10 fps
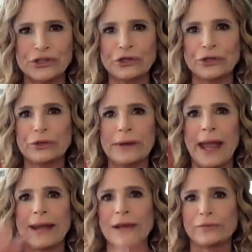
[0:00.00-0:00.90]
you
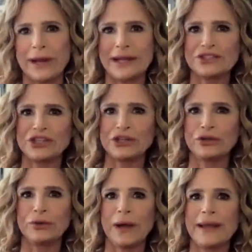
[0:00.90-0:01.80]
and I raised
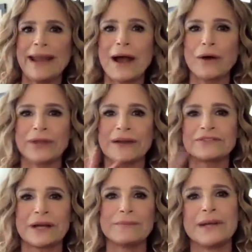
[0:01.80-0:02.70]
you. And now that I've
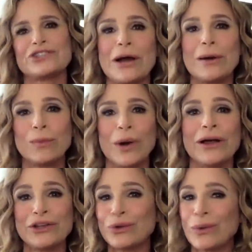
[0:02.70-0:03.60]
done my job well,
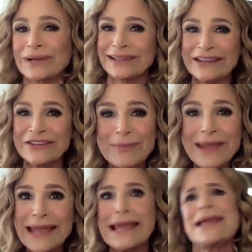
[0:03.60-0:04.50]
you want to leave
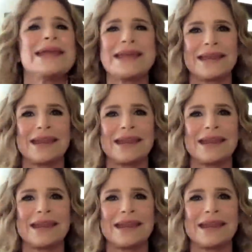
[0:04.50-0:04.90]
me? Yeah.